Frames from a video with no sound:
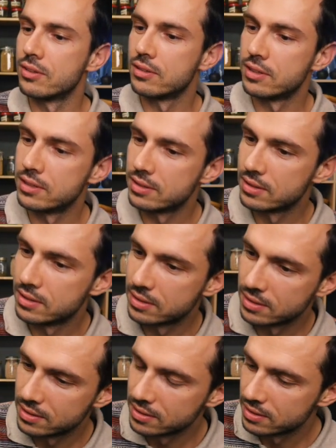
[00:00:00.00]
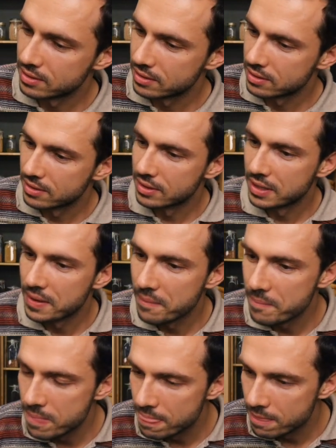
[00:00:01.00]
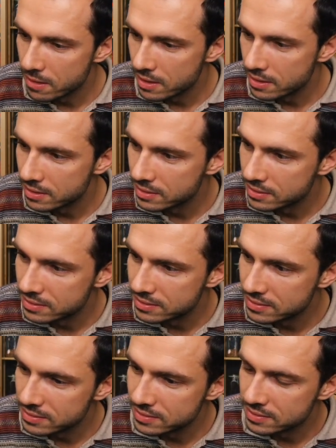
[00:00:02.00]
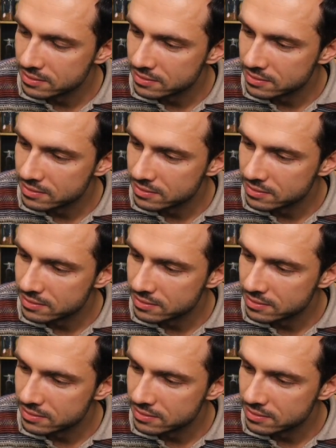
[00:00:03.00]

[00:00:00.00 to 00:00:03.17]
This is DIY. This is self-made